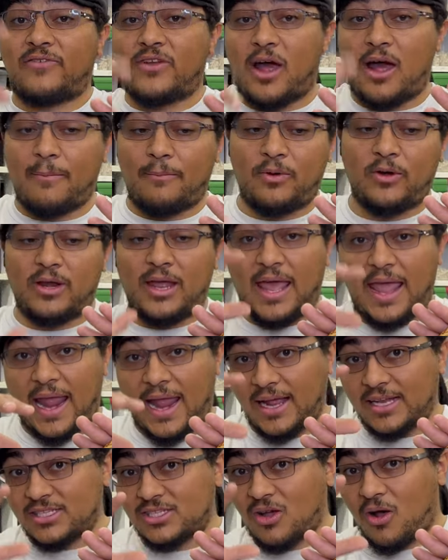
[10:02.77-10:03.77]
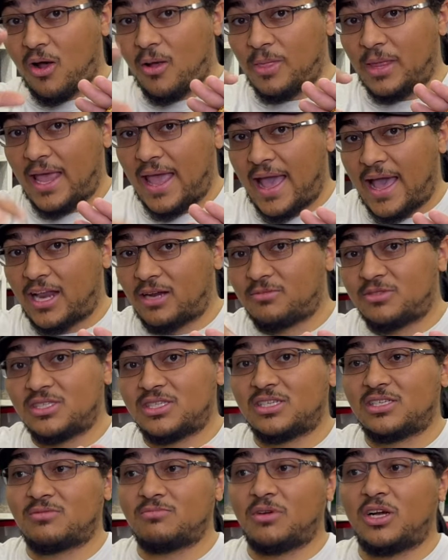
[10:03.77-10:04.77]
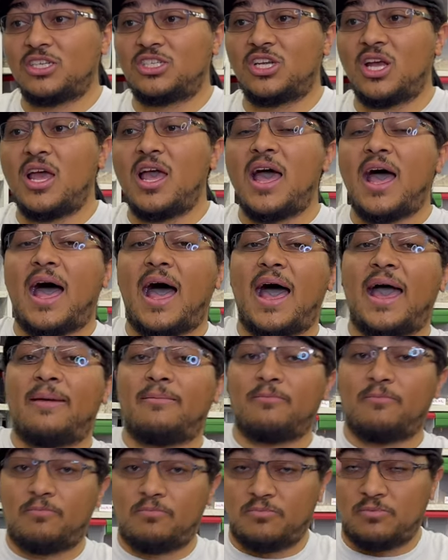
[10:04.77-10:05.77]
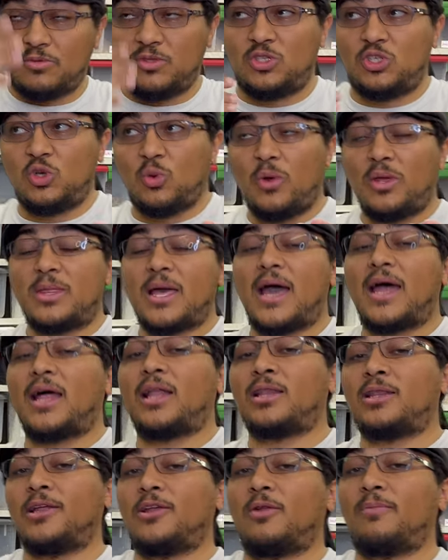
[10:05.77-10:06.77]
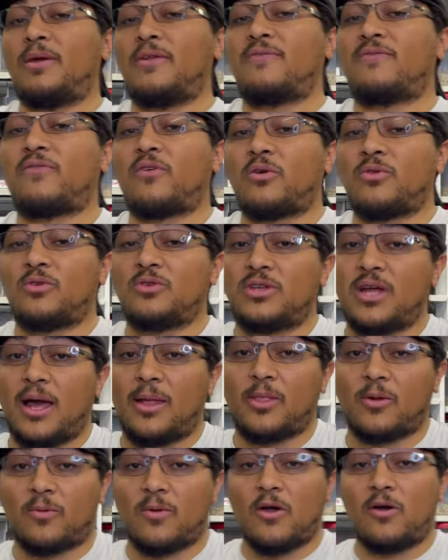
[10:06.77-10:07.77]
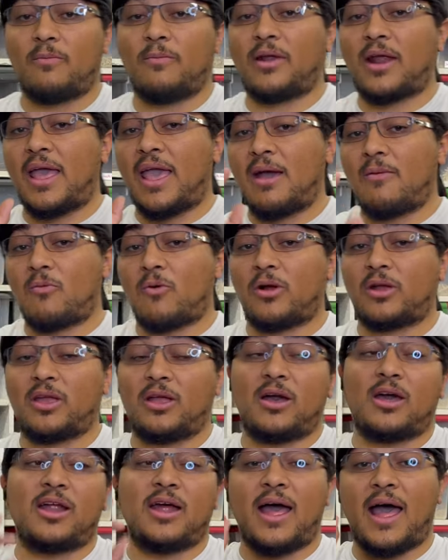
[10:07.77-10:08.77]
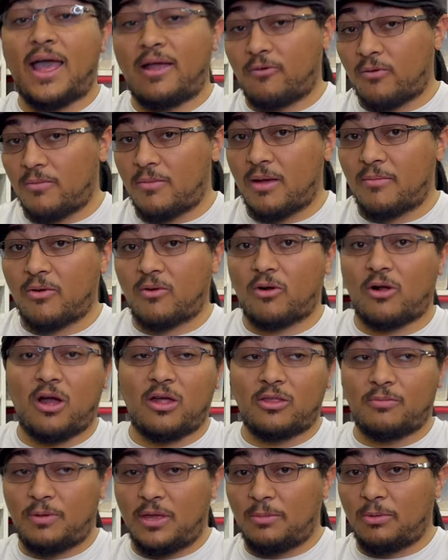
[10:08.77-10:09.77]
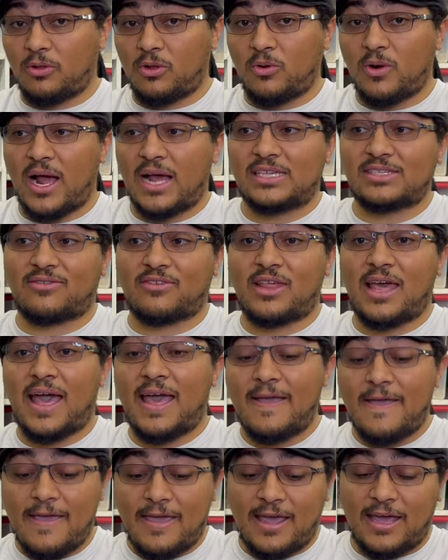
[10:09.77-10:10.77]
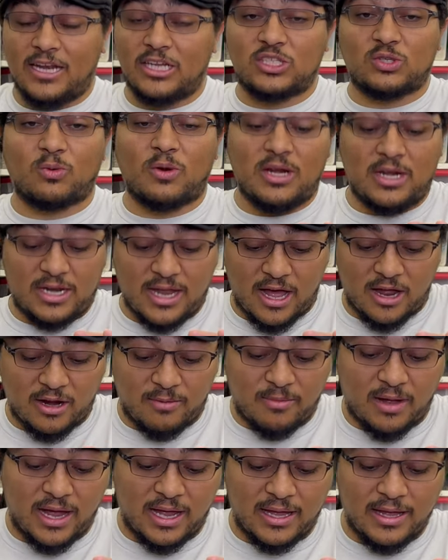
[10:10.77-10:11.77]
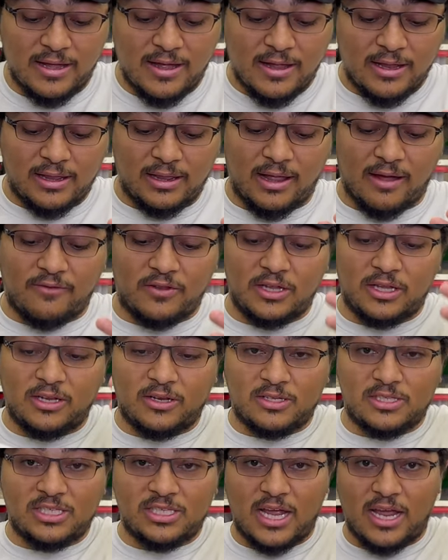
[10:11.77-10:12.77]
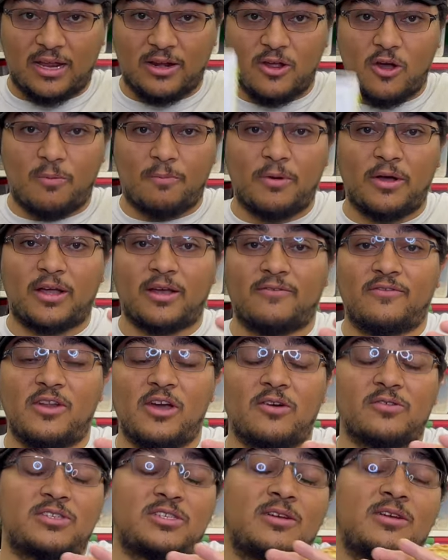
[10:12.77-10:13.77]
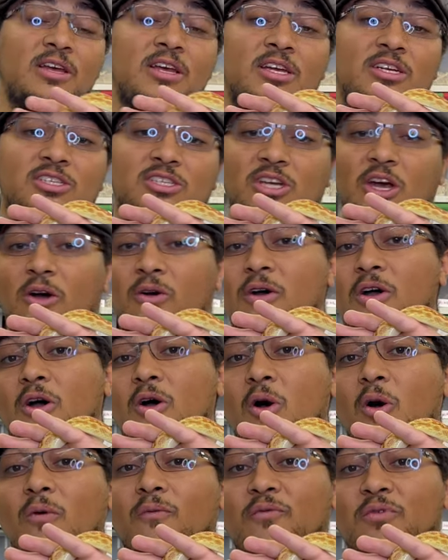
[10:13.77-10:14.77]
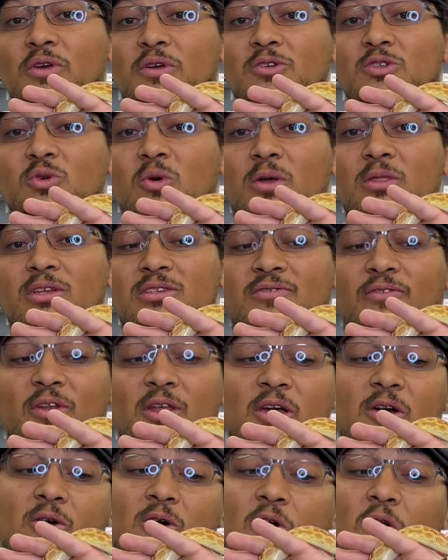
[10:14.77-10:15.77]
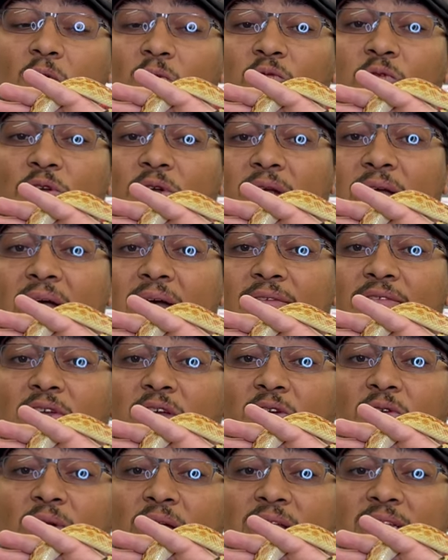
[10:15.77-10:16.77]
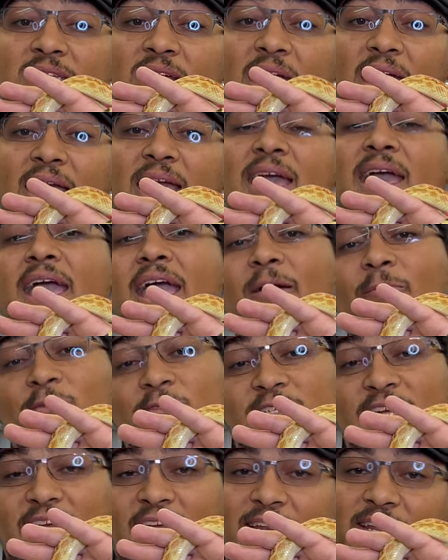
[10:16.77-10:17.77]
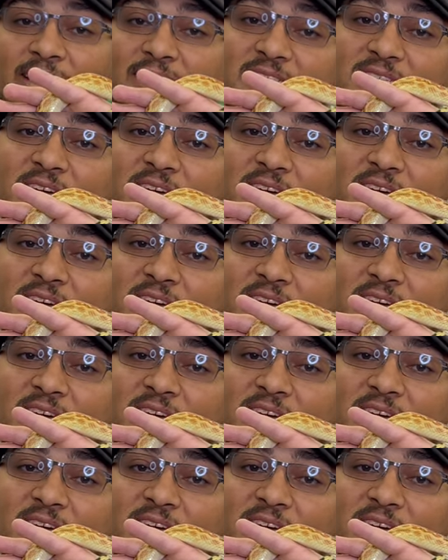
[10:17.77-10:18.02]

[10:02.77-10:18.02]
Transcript: not put hands on the animals as much. I'm doing that a little bit further down the road, but I am working on it. I remember all the people who asked for that, and it's written down in my lovely little snake notebook of notes. So hopefully you enjoyed this video. Hopefully you're having a great day, and we'll check you next